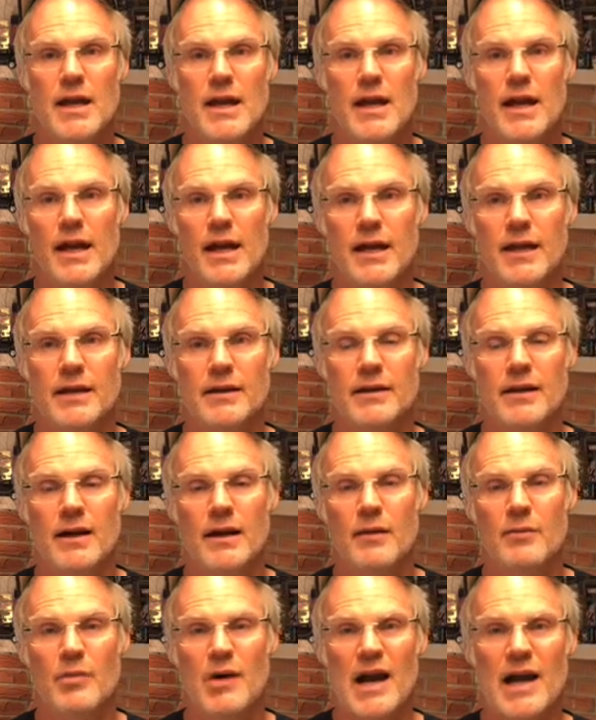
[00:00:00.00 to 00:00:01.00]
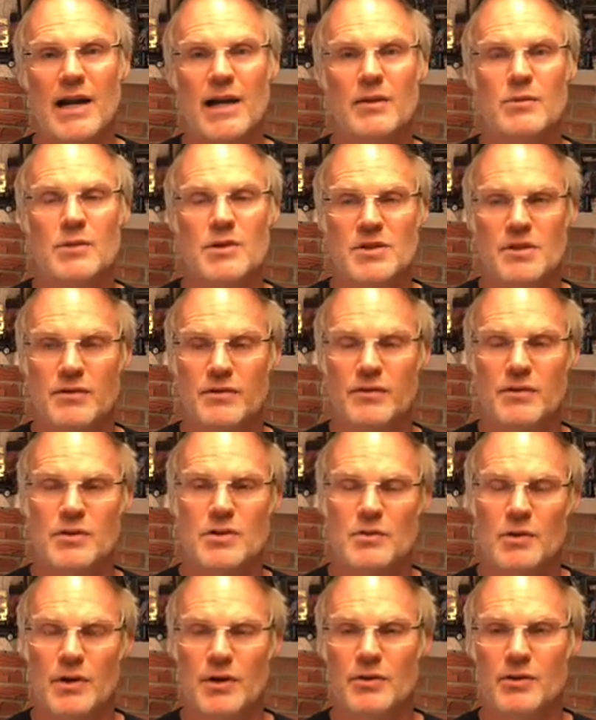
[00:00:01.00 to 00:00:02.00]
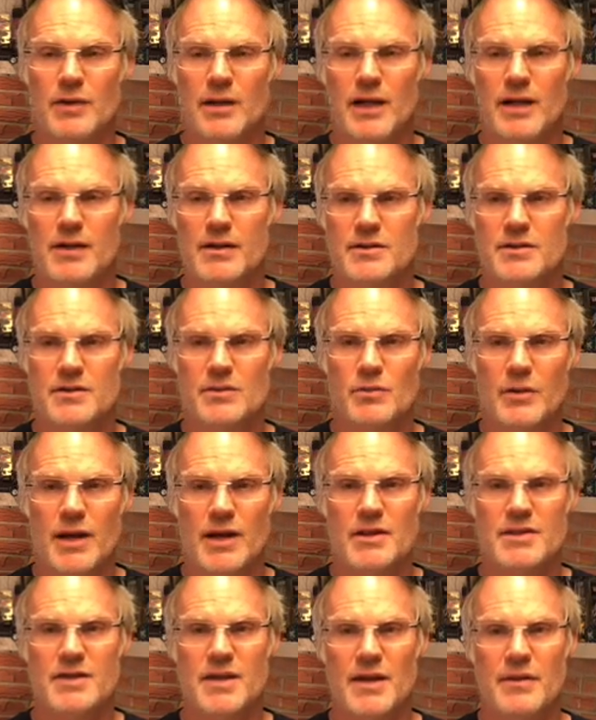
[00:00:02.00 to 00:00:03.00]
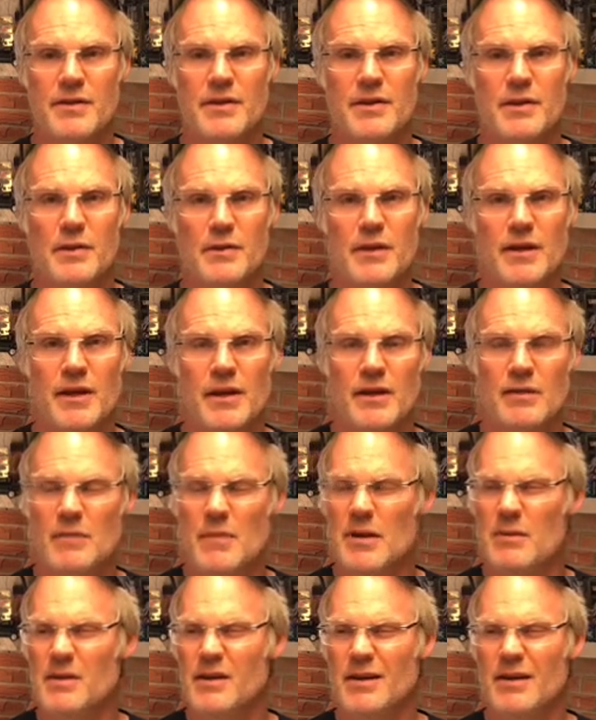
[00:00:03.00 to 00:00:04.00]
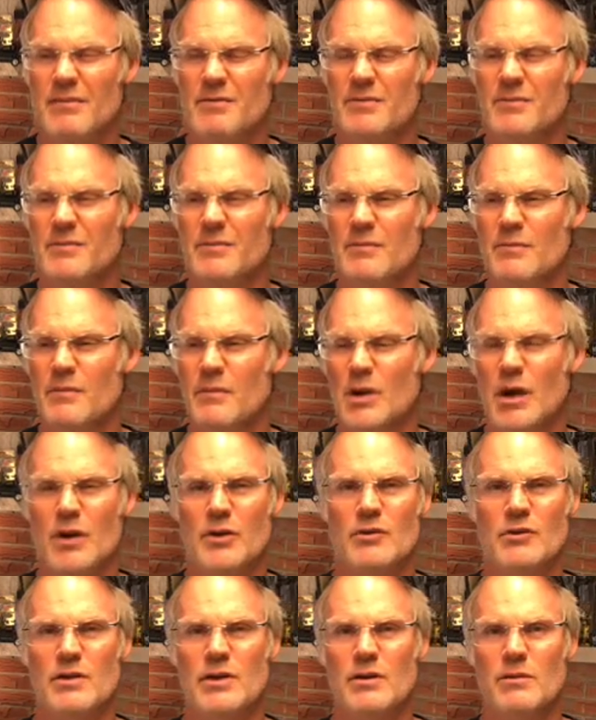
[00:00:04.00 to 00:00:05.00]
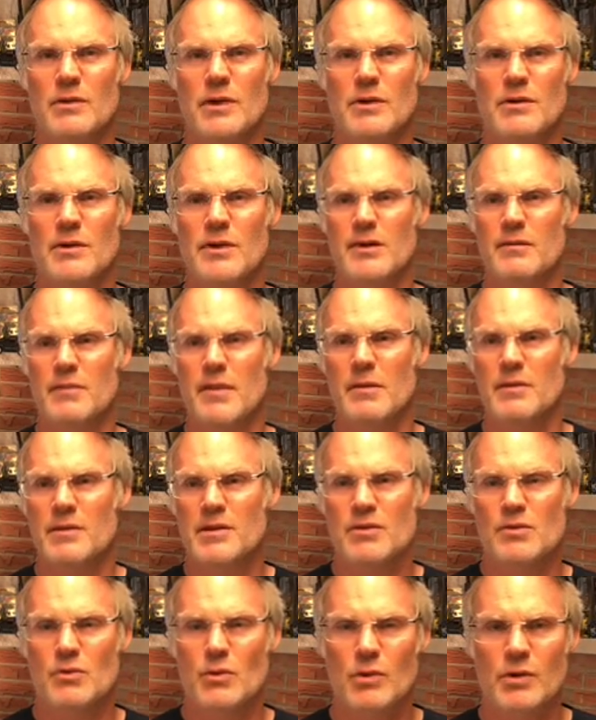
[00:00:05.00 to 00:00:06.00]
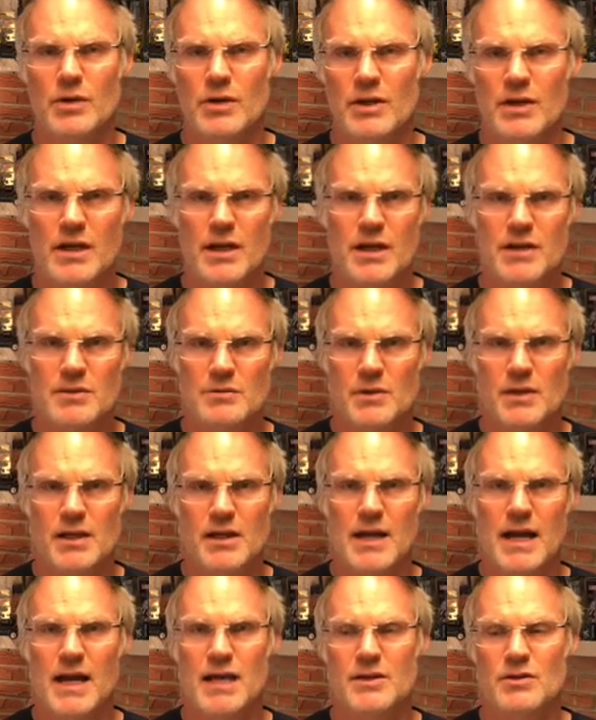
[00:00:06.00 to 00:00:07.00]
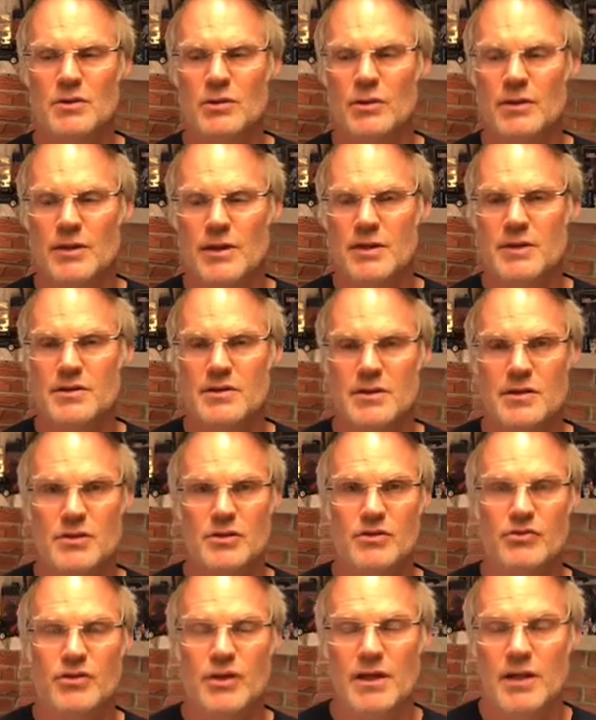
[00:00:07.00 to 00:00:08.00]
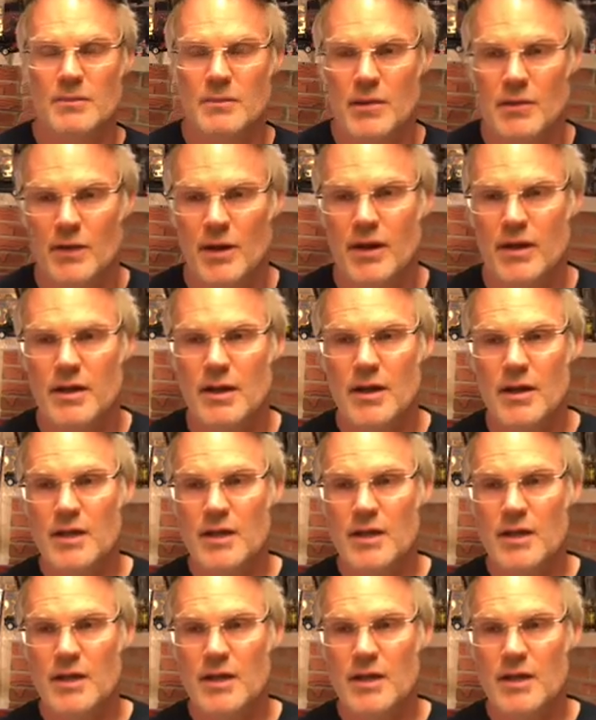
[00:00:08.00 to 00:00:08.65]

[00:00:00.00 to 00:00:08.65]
And uh, Bracken was the first one who kind of swayed Seth into thinking maybe I'm not doing the right thing. Maybe this Rodan guy is really an asshole and he's he's tricking me, right?